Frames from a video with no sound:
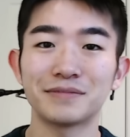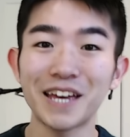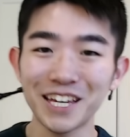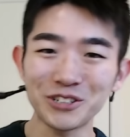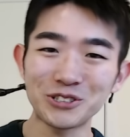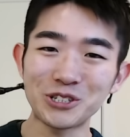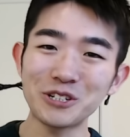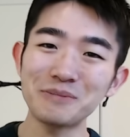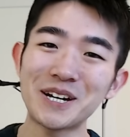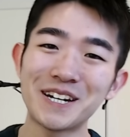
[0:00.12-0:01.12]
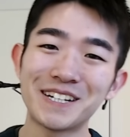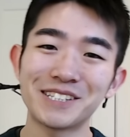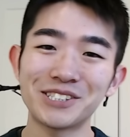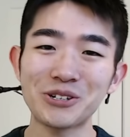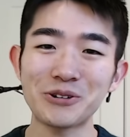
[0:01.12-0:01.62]
Hey YouTube!
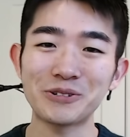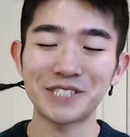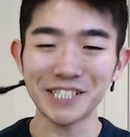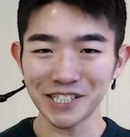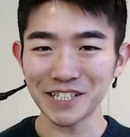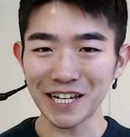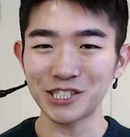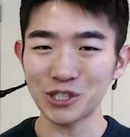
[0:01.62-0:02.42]
So just in case